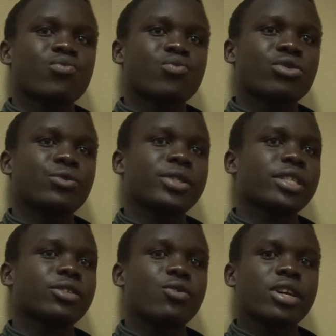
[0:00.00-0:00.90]
You
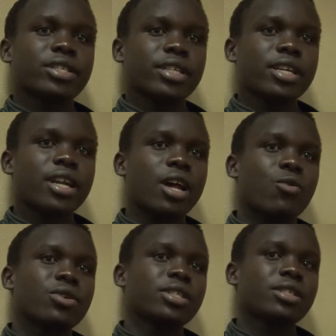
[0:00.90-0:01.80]
just go on Sunday and
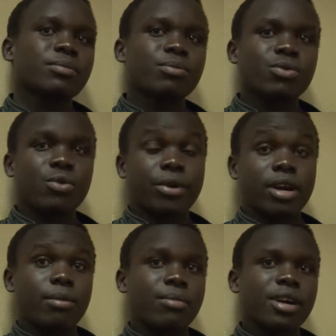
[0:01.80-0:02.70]
worship,
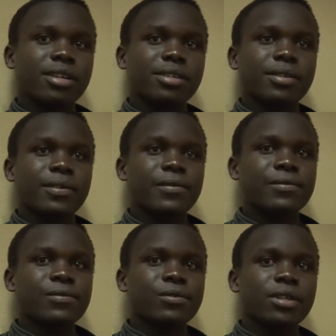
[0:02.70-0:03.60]
come back.
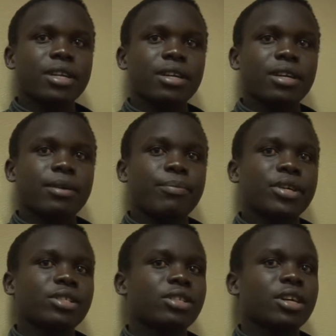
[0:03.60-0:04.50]
The
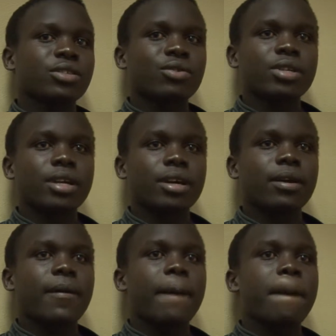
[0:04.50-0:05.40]
pastors or the
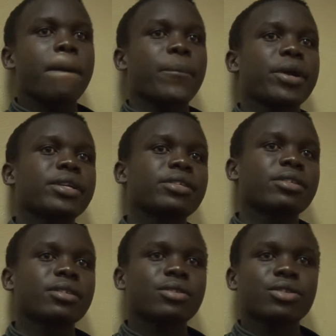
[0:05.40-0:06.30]

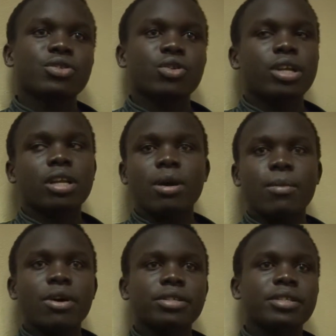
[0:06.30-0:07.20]
priests don't tell us
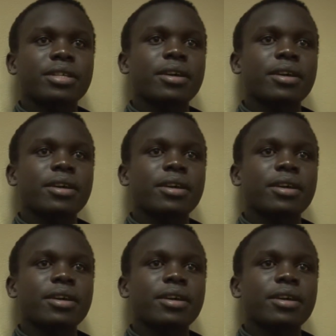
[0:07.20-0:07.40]
about